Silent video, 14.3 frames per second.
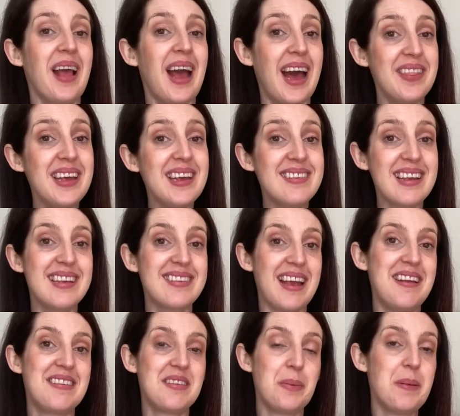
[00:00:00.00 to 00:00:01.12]
And this is
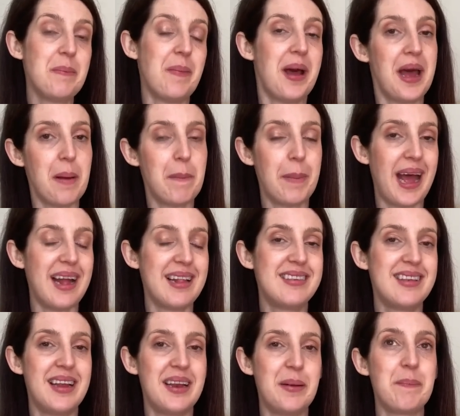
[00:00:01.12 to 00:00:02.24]
a swimwear
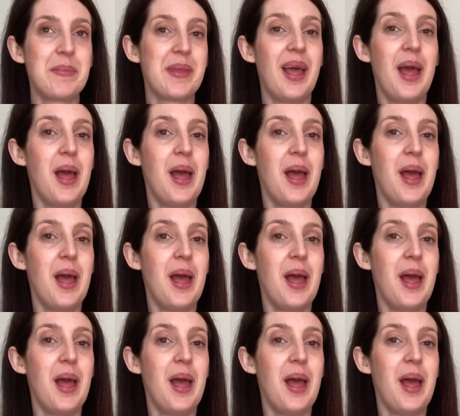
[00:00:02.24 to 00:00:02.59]
pattern